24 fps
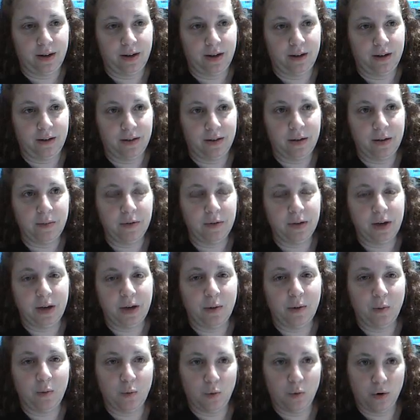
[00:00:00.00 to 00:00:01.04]
it seems to
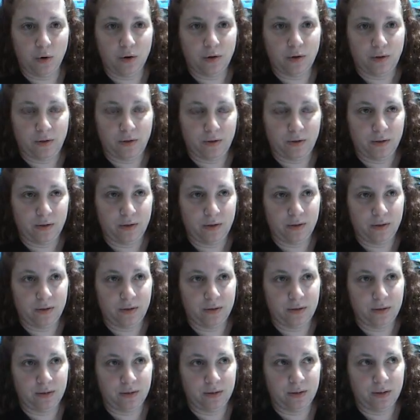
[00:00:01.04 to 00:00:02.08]
get worse
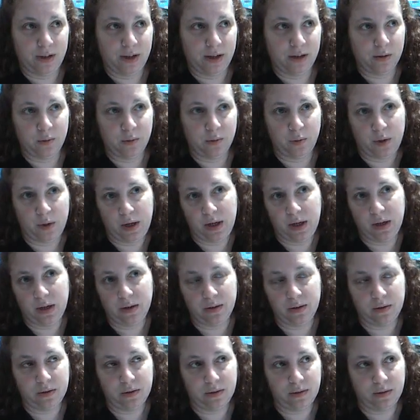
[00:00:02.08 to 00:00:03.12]
like a week
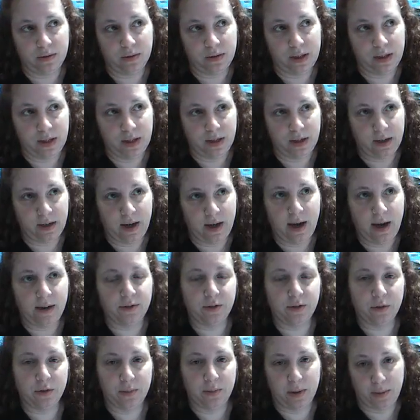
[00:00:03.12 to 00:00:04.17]

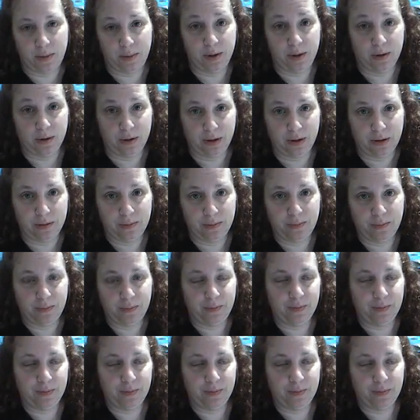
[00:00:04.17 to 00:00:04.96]
after my period,